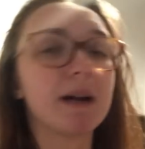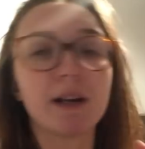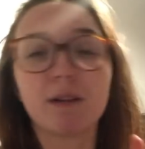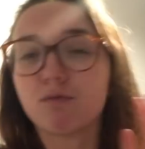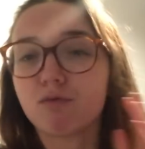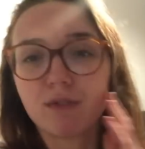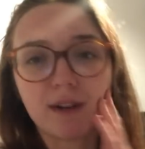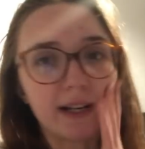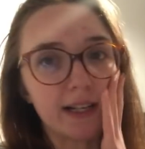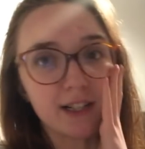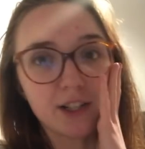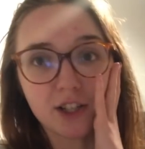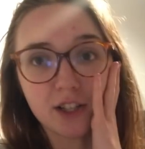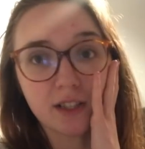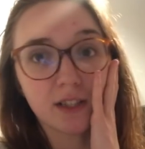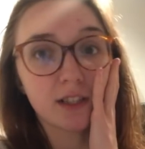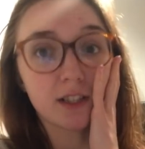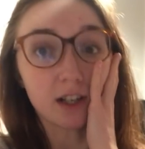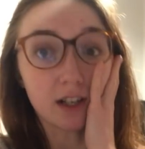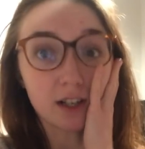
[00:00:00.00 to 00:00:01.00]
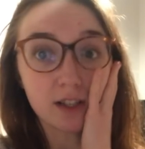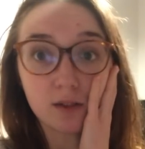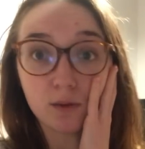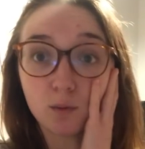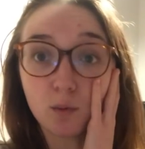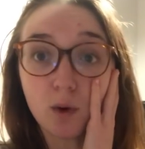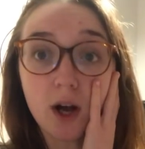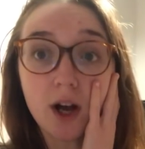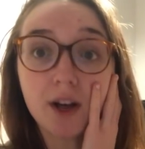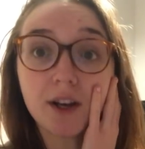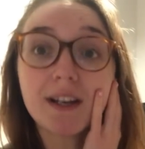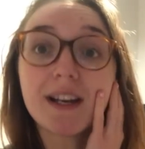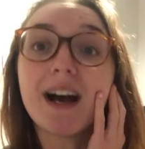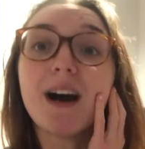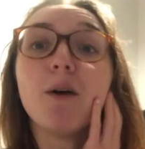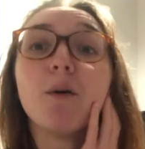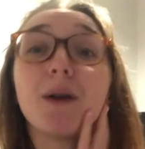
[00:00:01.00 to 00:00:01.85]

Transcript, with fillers: and it really just doesn't work now